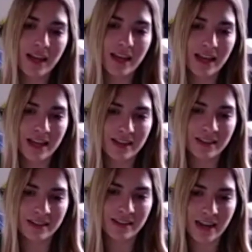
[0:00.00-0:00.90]

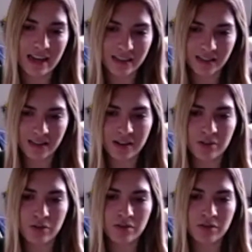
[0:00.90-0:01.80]
and adding a
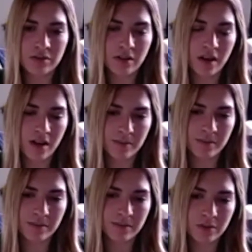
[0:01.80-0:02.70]

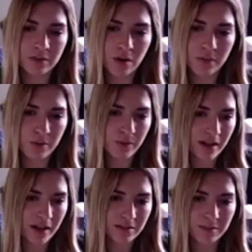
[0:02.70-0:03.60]

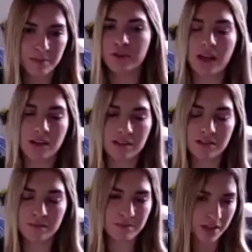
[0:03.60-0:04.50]
non-copyright protect
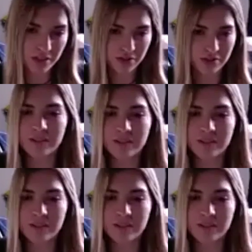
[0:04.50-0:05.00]
picture